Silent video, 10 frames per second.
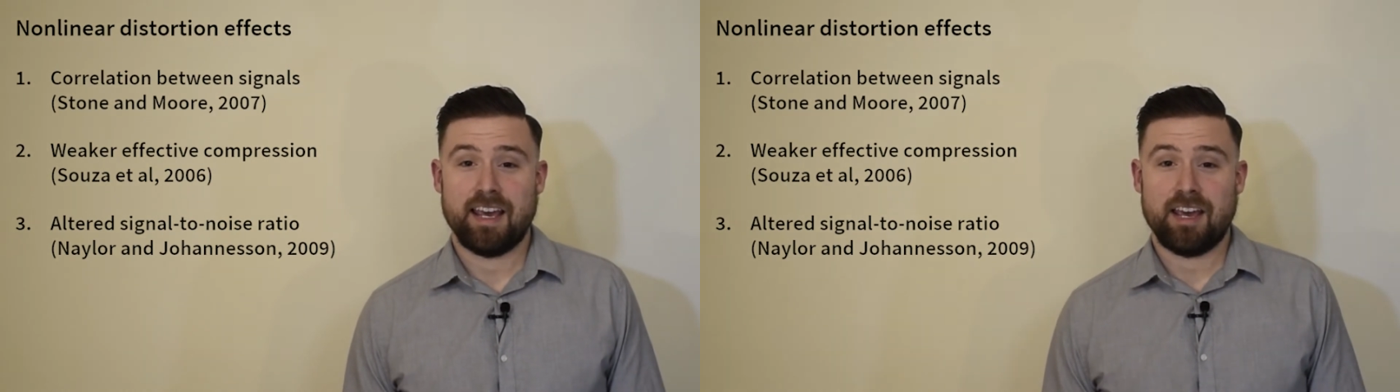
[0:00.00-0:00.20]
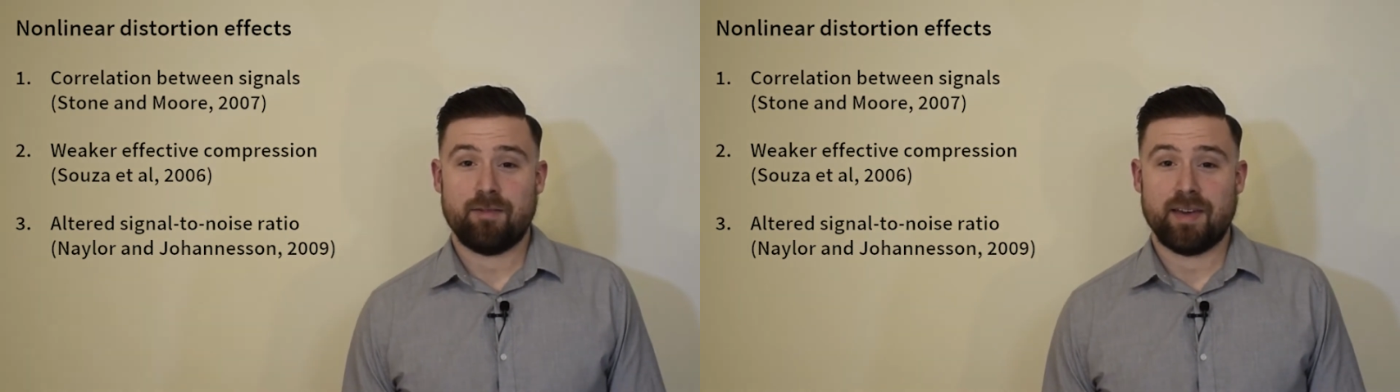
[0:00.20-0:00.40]

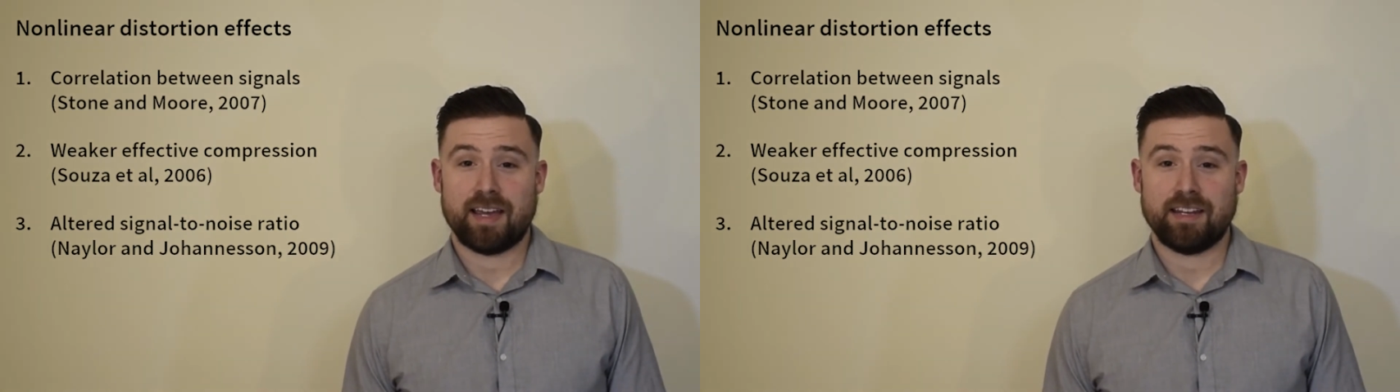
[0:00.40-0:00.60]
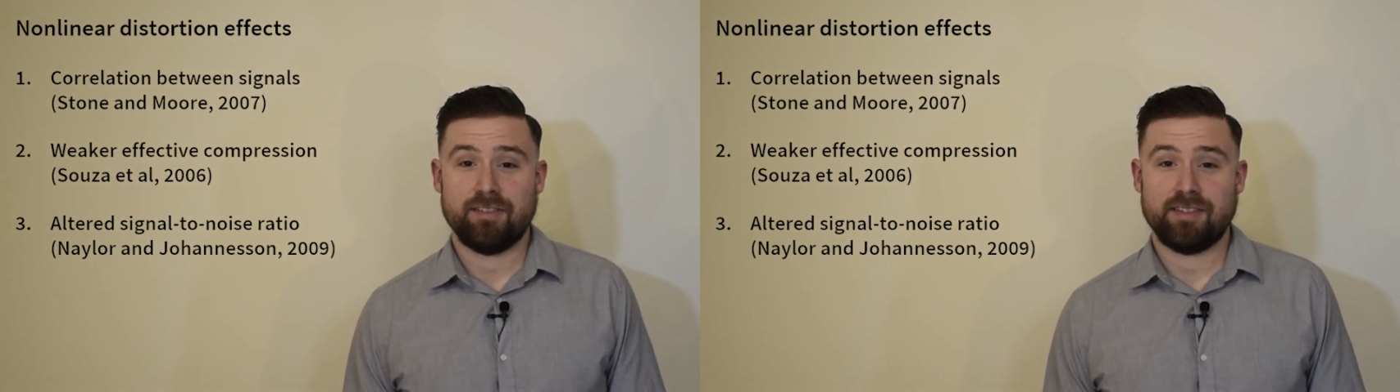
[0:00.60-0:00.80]
We
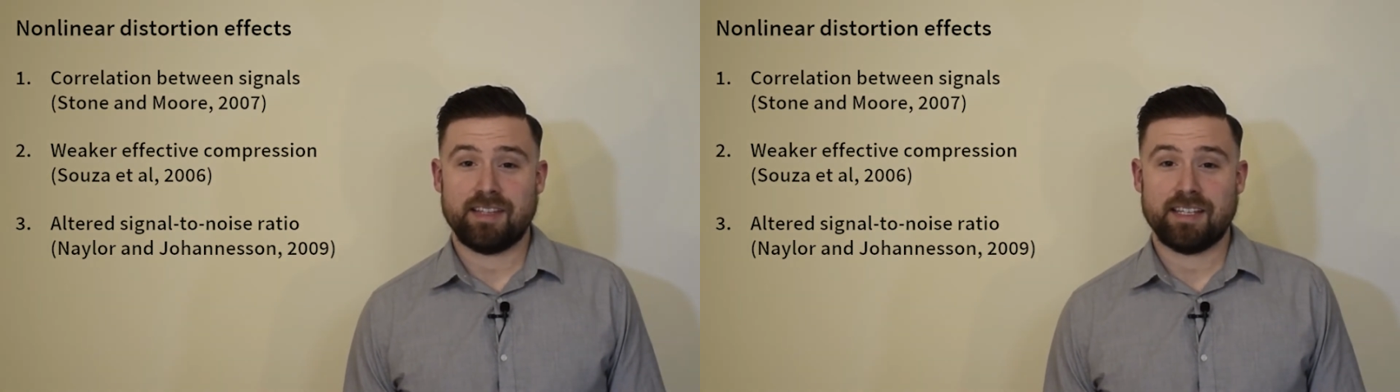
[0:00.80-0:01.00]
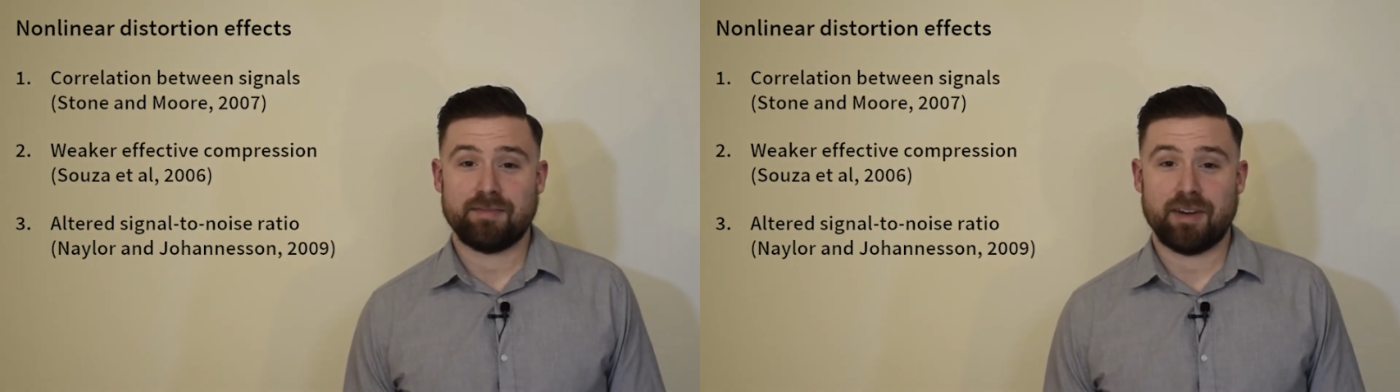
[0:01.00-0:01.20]
can use
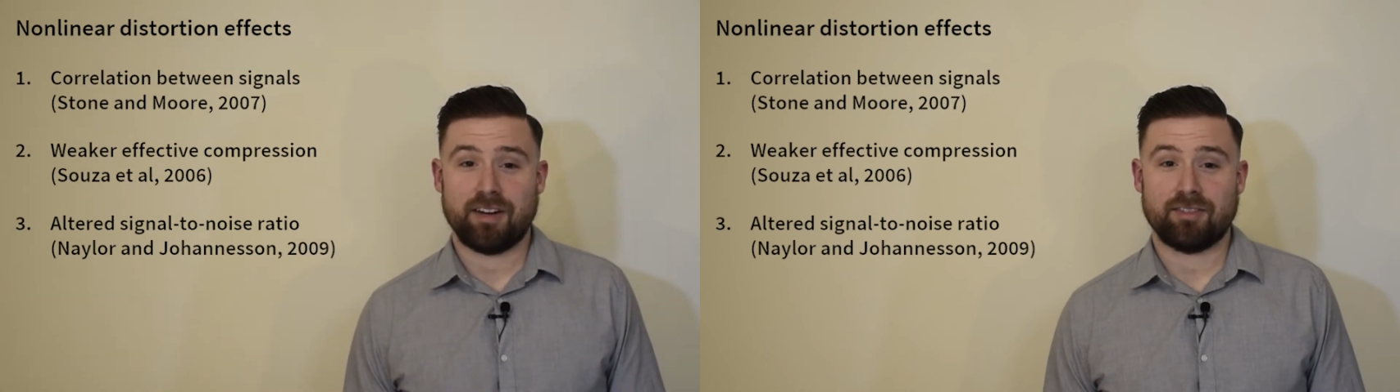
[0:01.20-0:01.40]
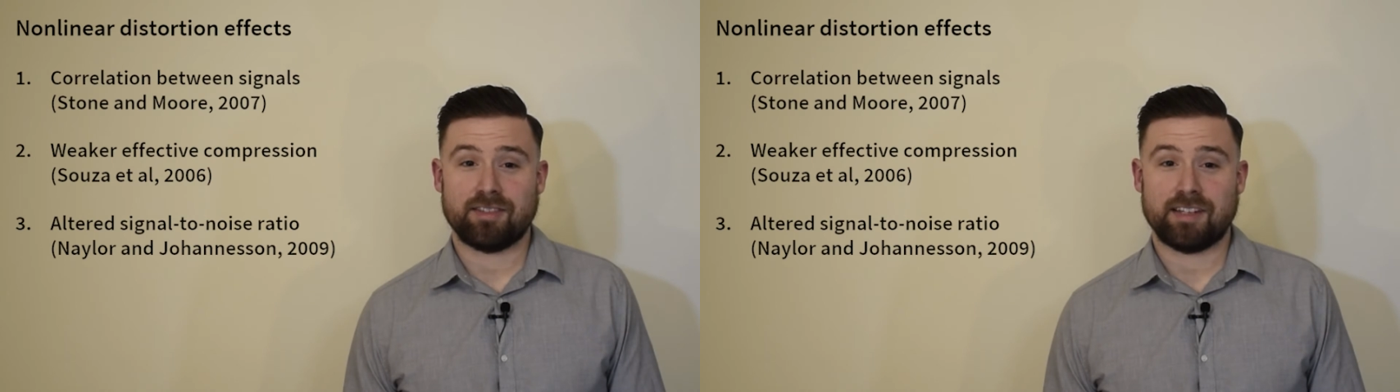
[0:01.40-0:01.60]
these
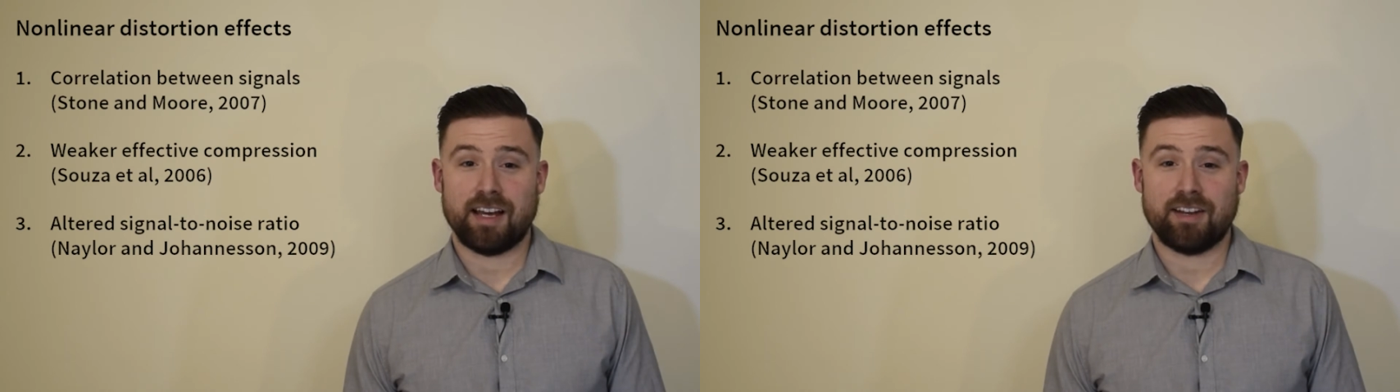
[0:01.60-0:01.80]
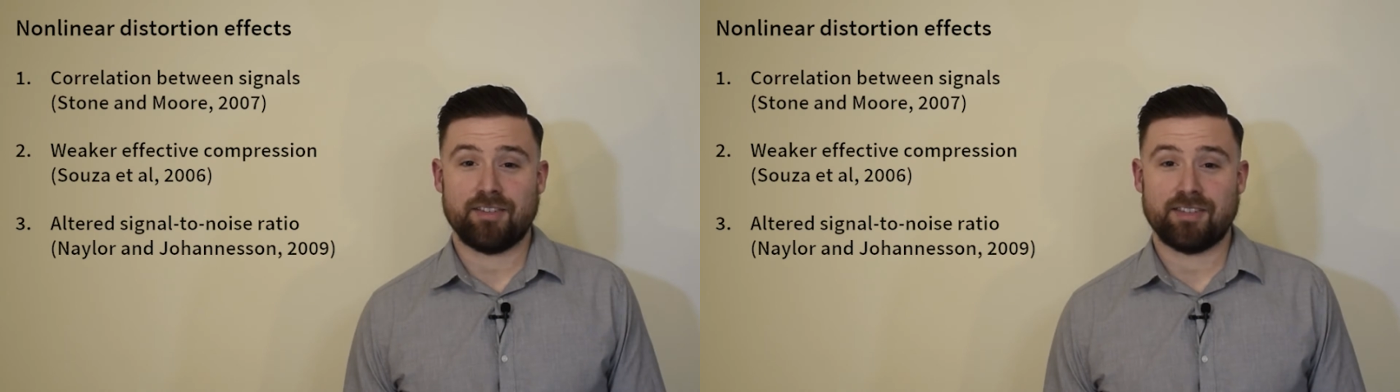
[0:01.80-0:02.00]
models to
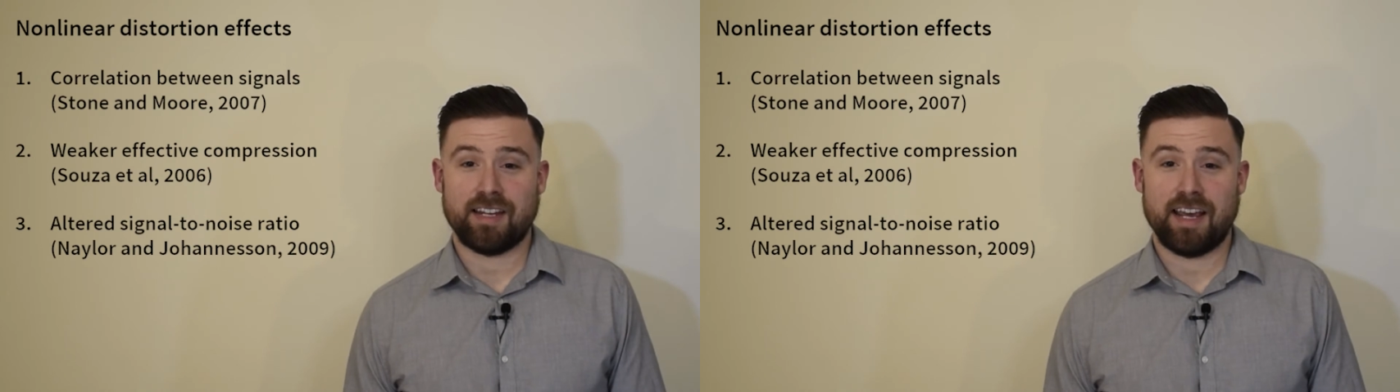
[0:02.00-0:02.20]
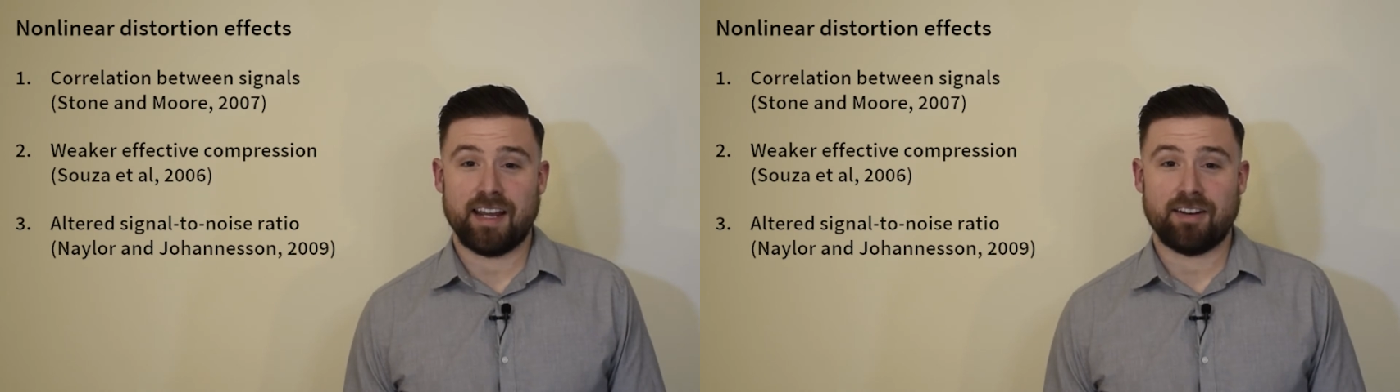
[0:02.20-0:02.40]

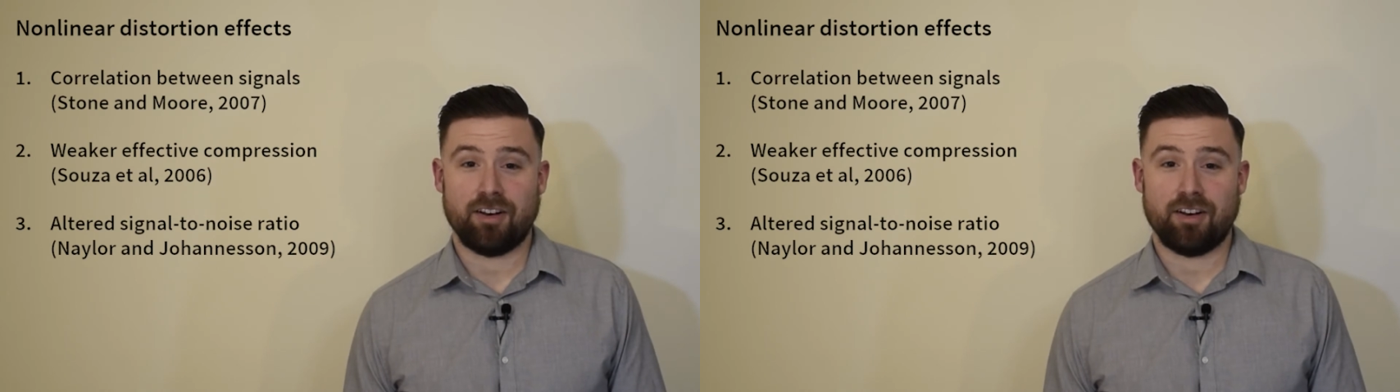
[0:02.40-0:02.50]
understand